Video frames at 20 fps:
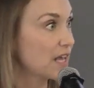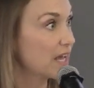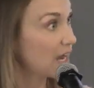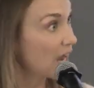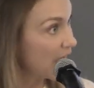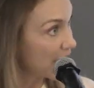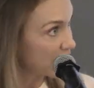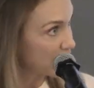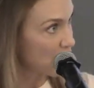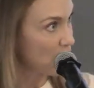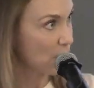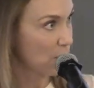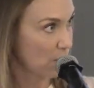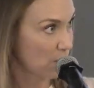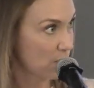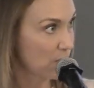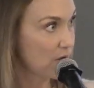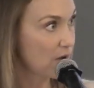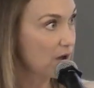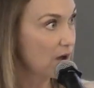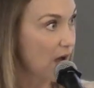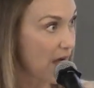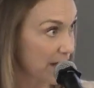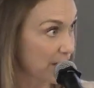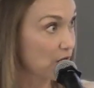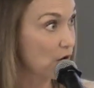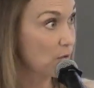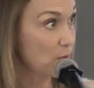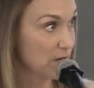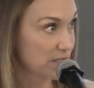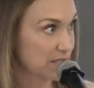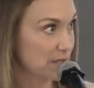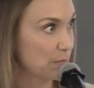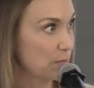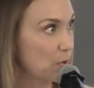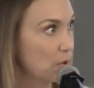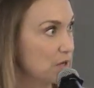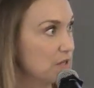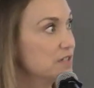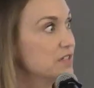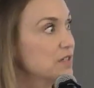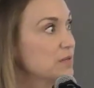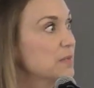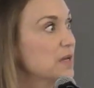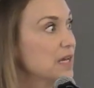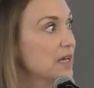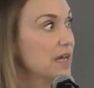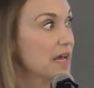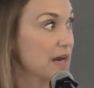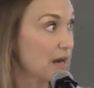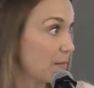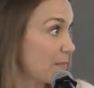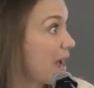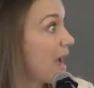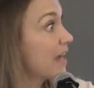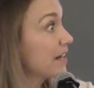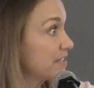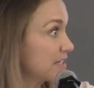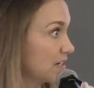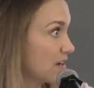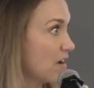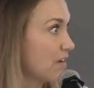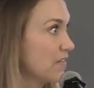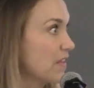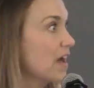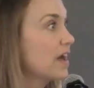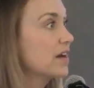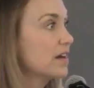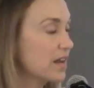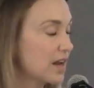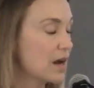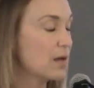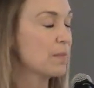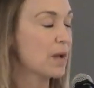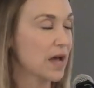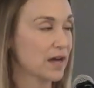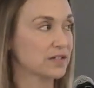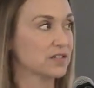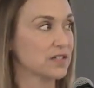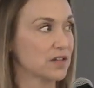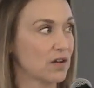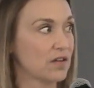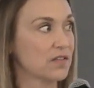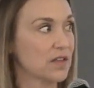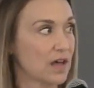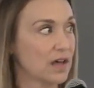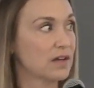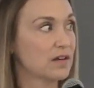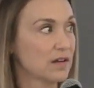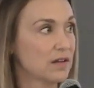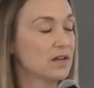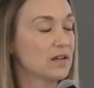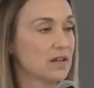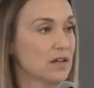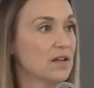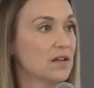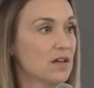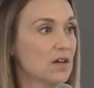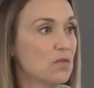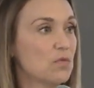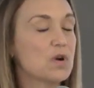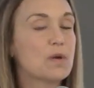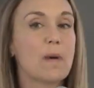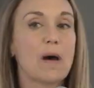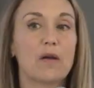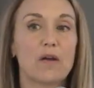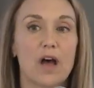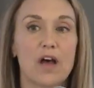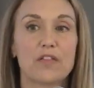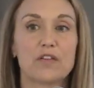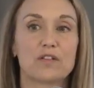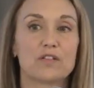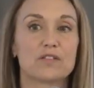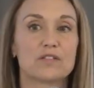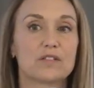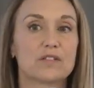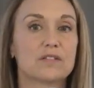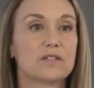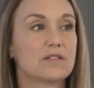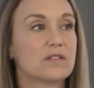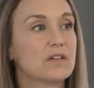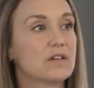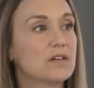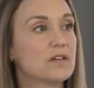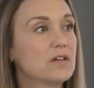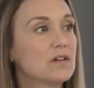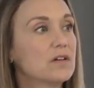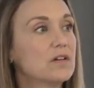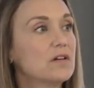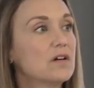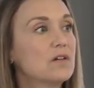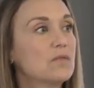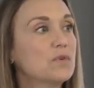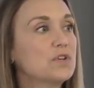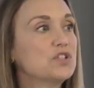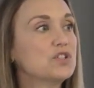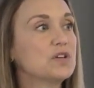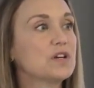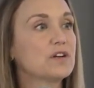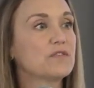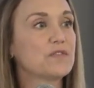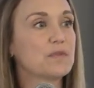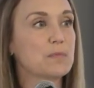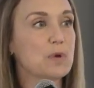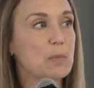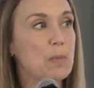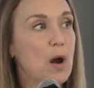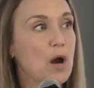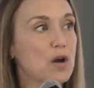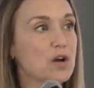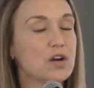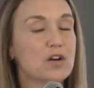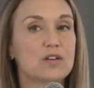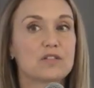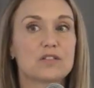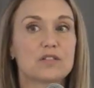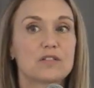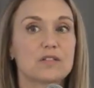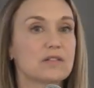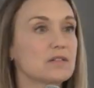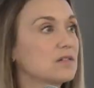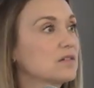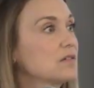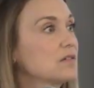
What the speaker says: Like, I know what's important to me, and I'm acting on that. What about others? What'd you hear from your partners?